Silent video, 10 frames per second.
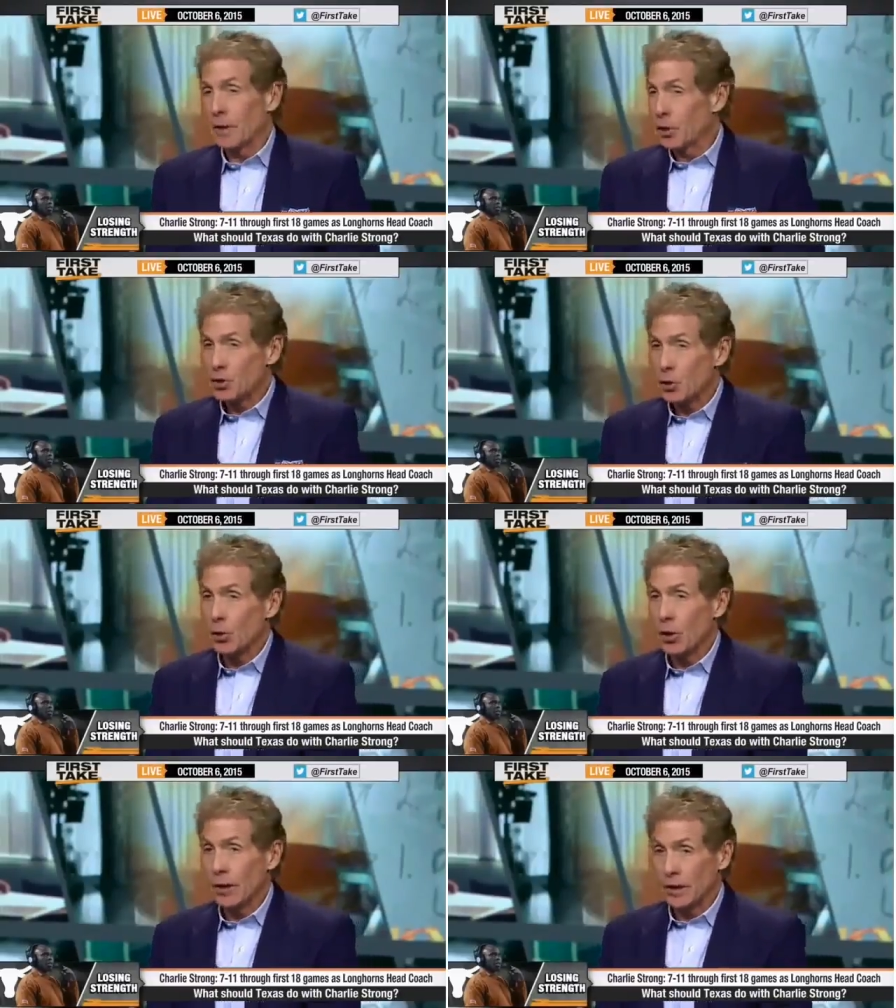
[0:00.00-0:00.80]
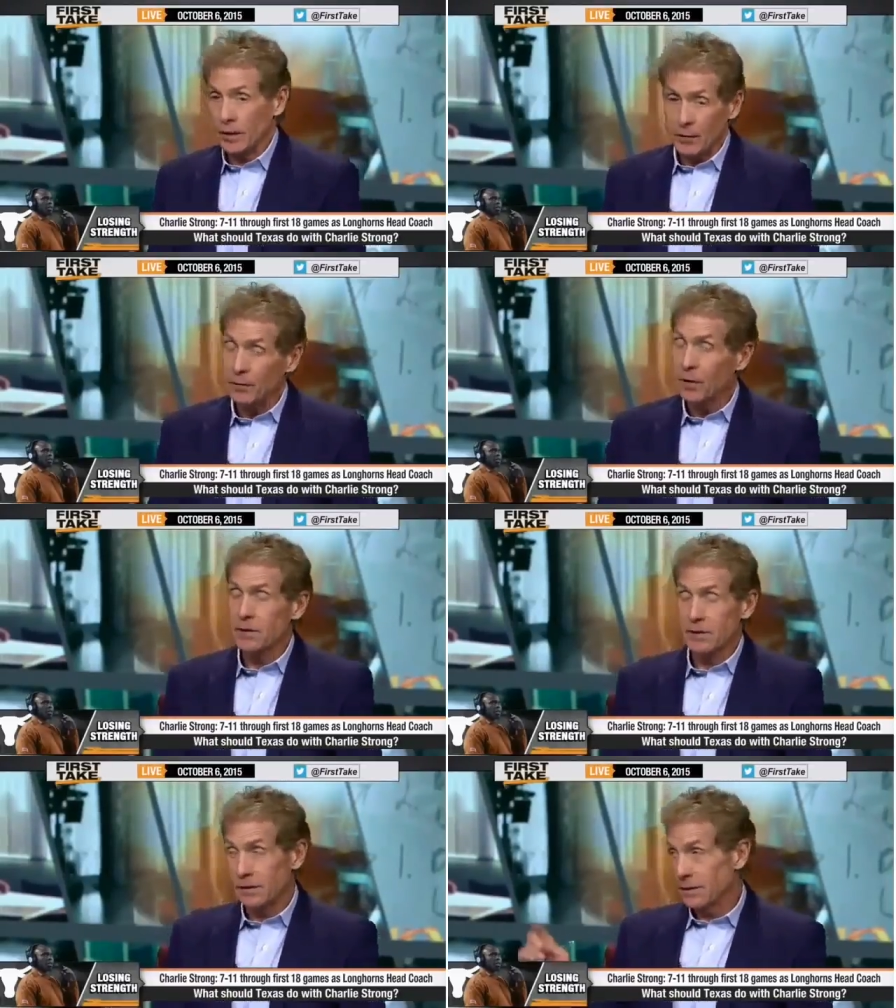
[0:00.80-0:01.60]
They could turn on
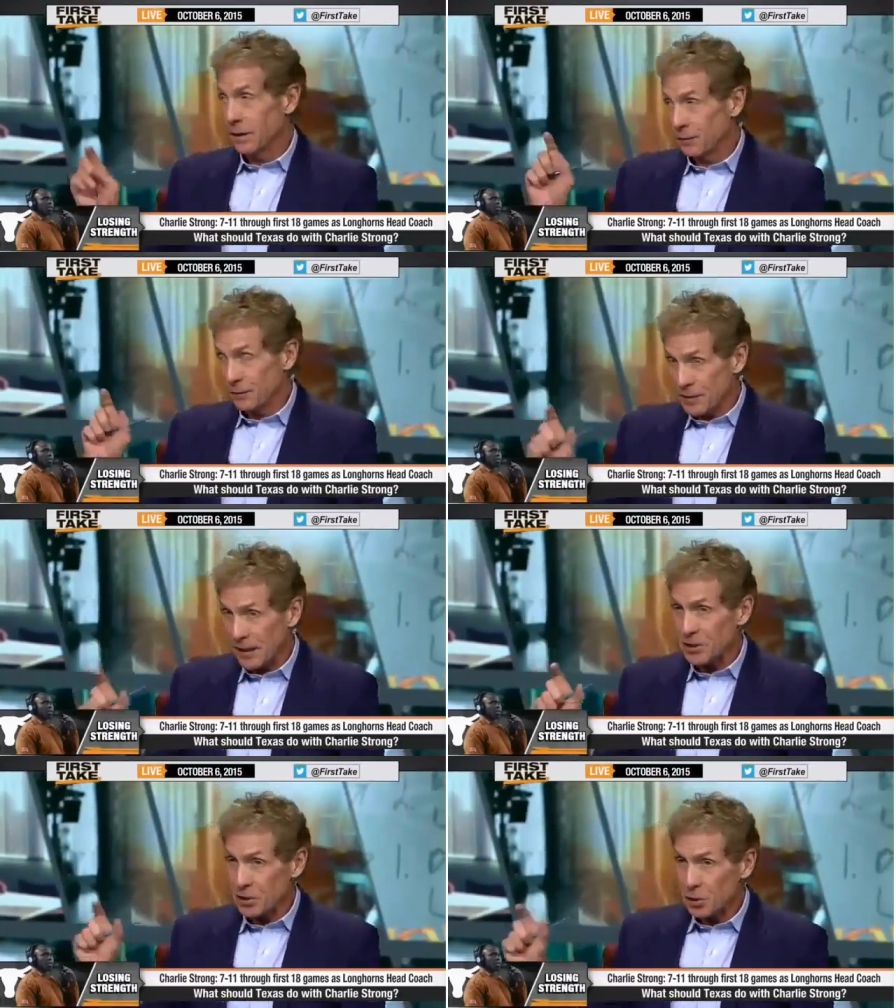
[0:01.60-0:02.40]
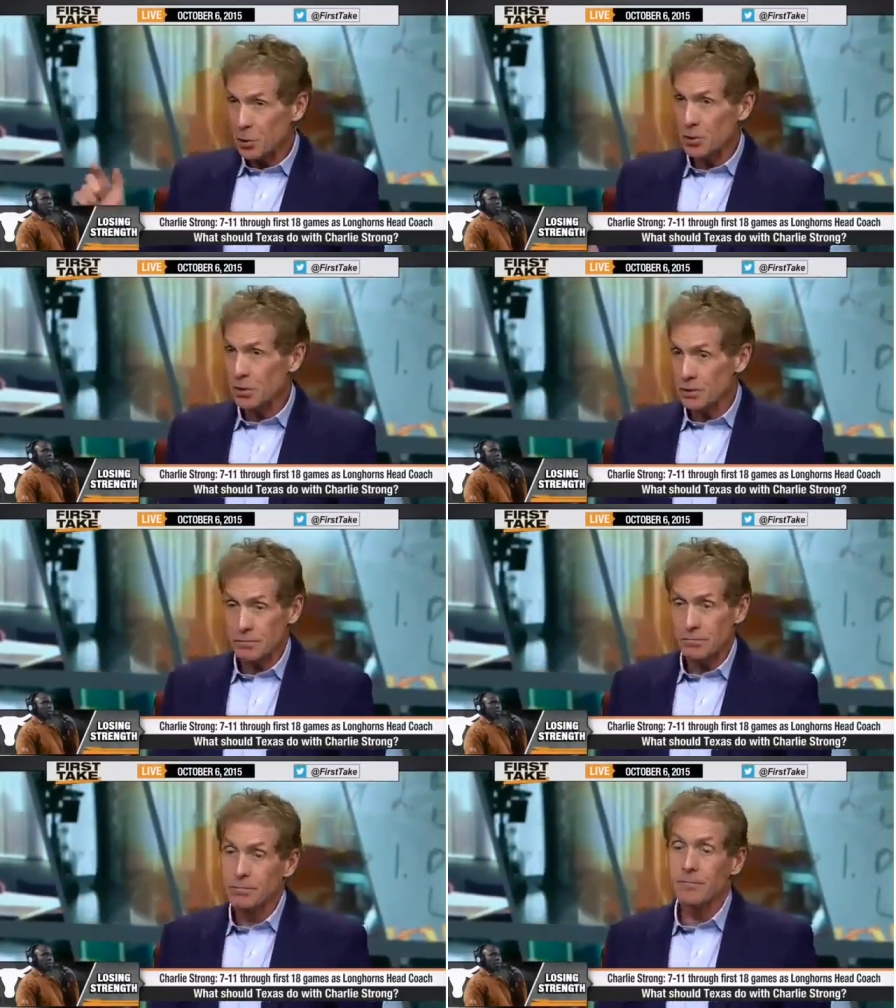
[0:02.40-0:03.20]
if Texas
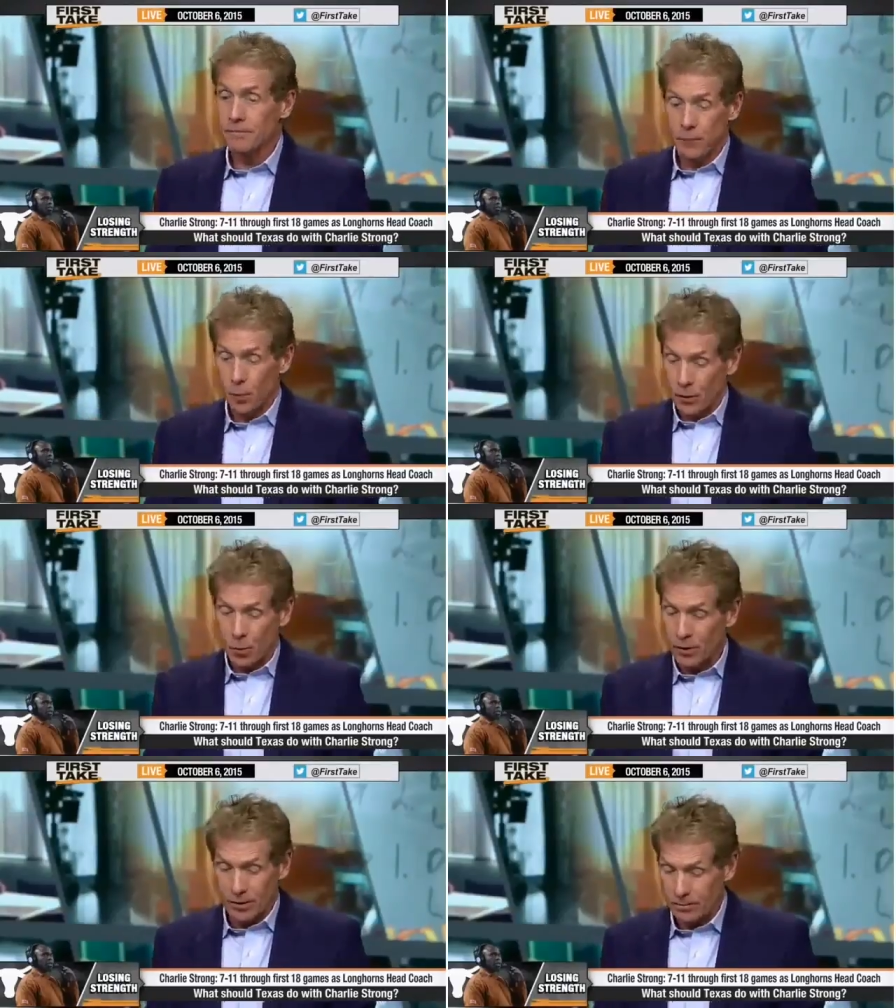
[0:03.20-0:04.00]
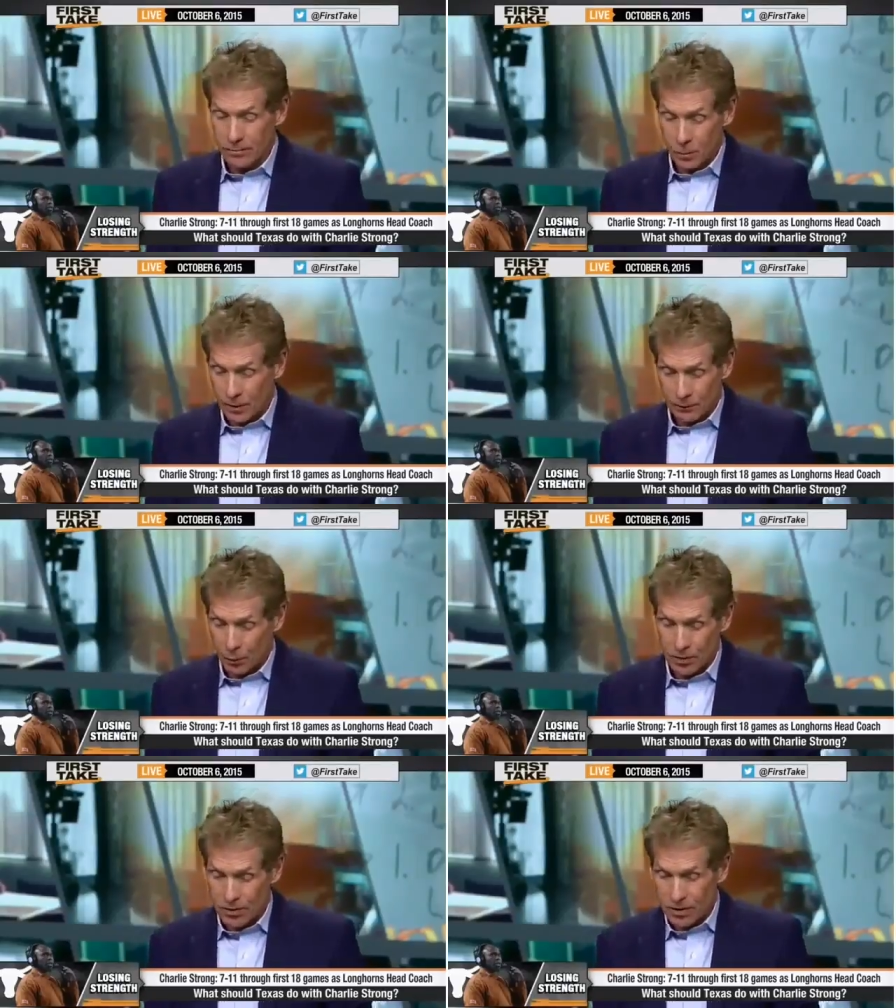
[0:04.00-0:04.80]
loses 41 to whatever
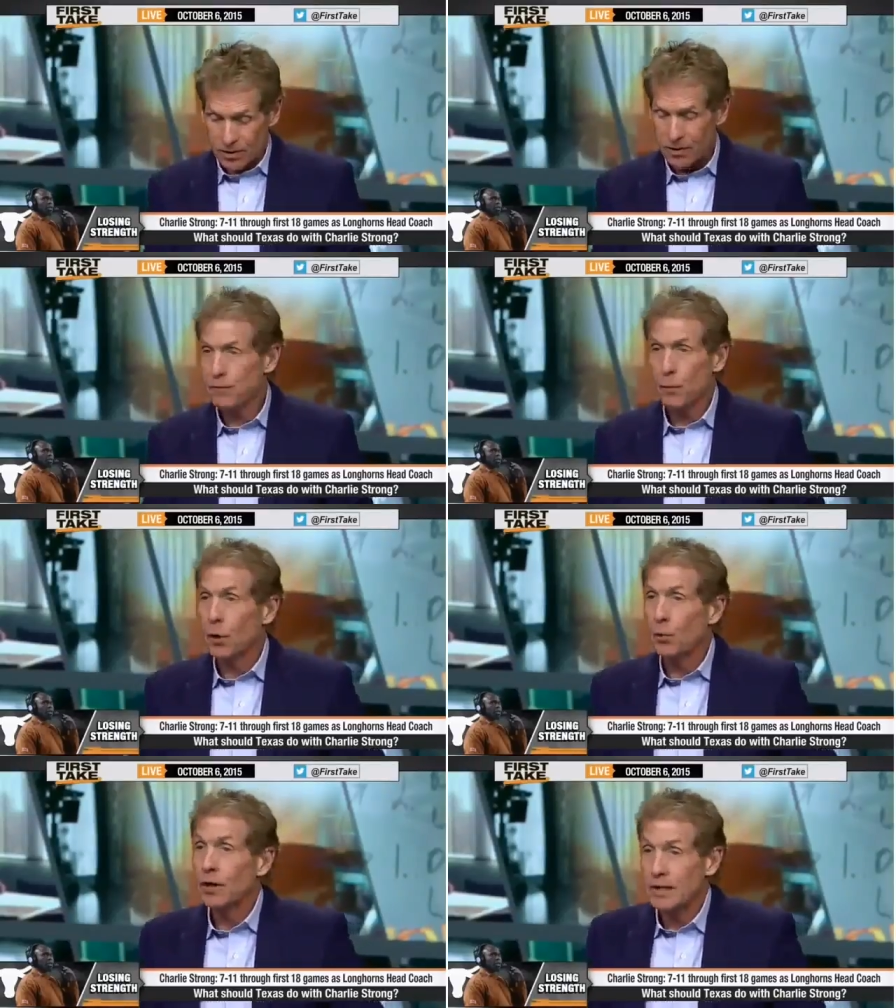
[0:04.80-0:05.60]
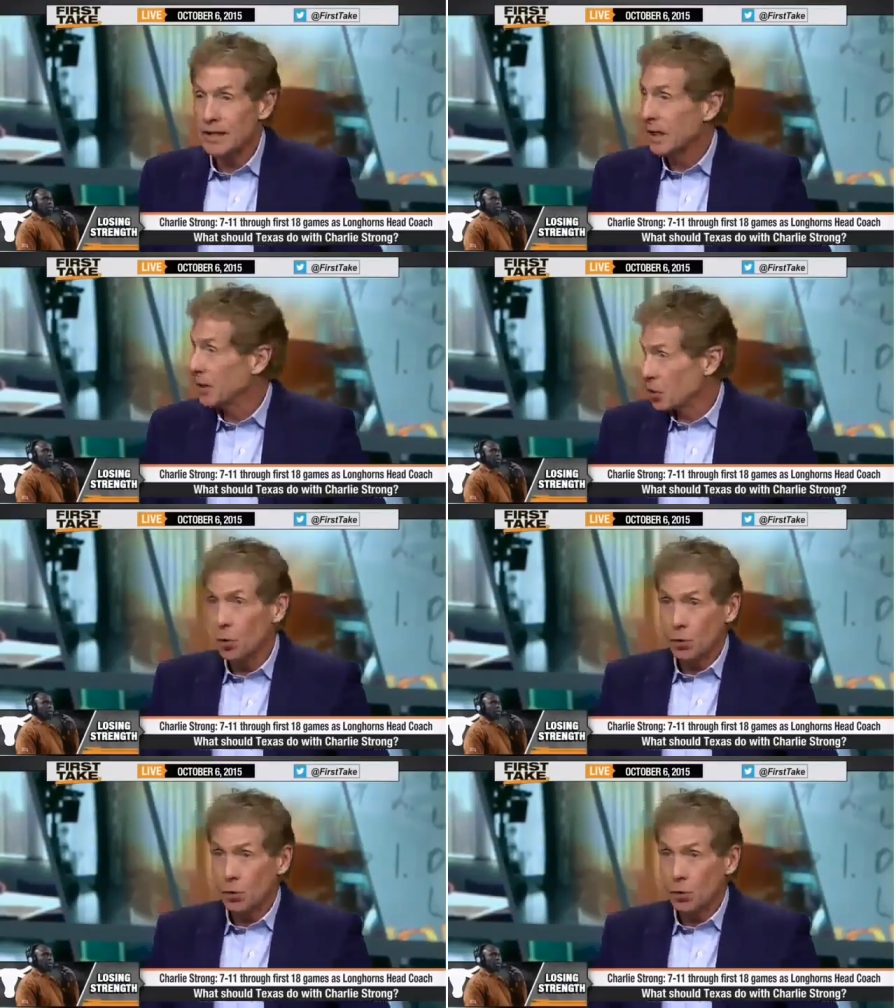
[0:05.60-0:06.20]
it was to TCU, 41 to 10 to